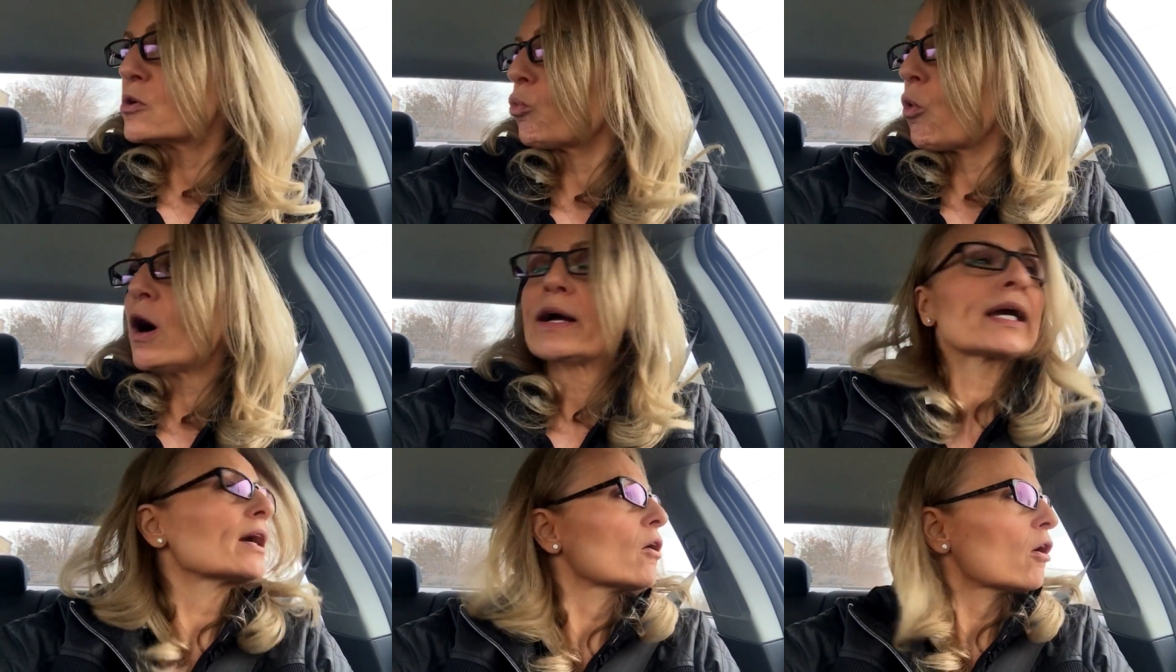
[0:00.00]

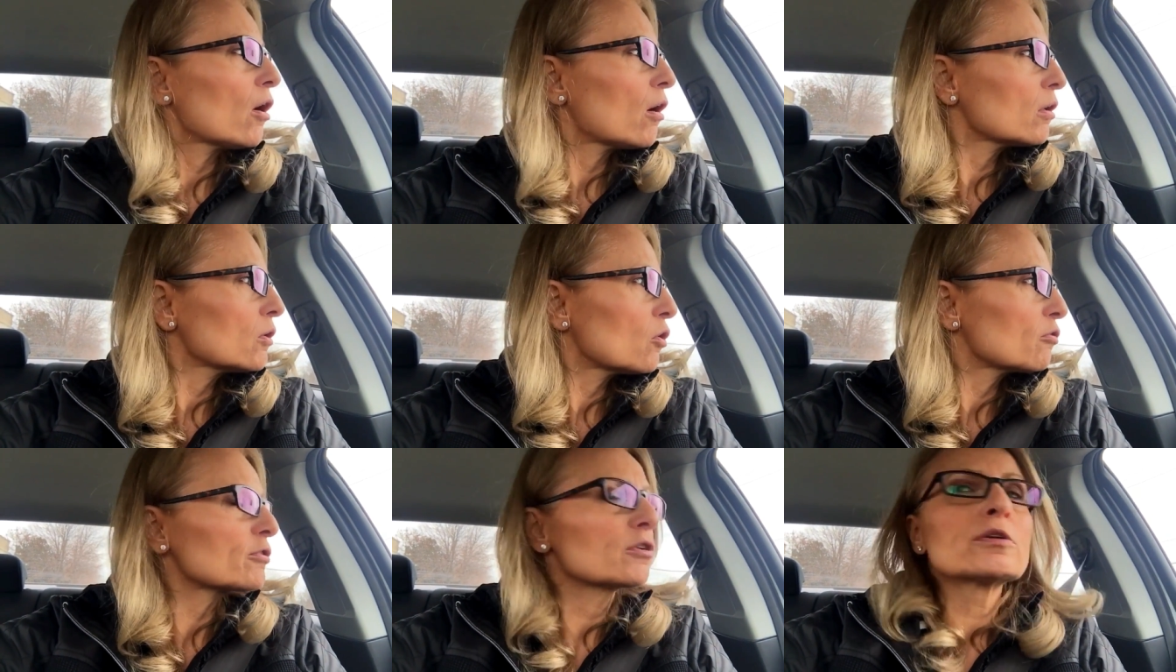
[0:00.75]
walking all
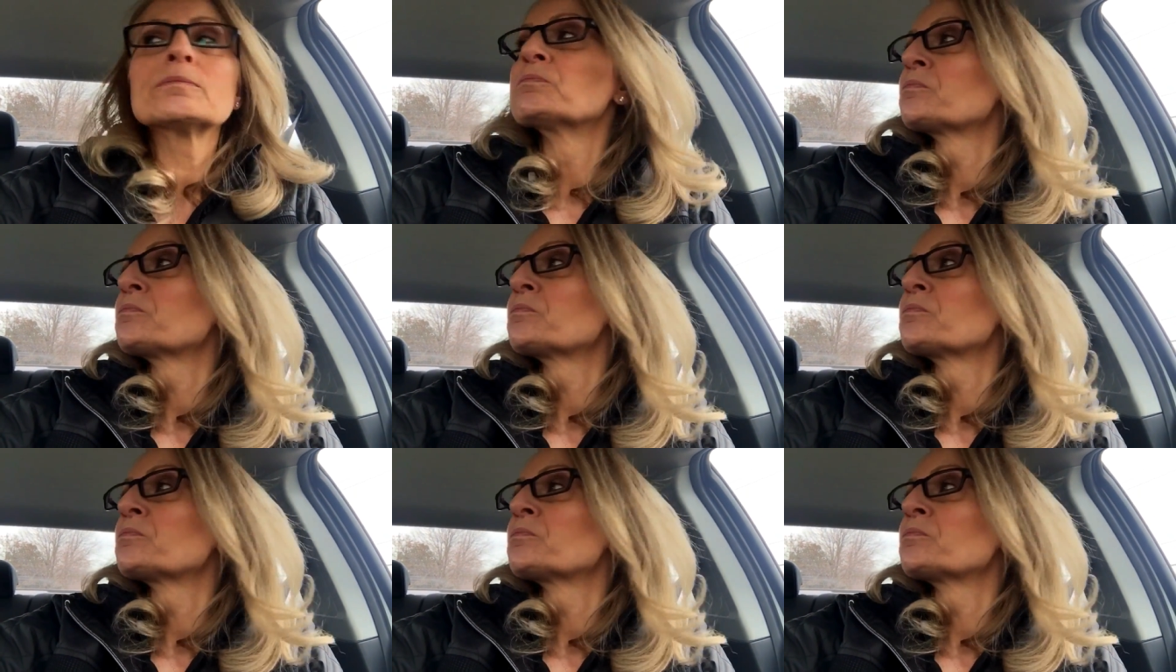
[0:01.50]
over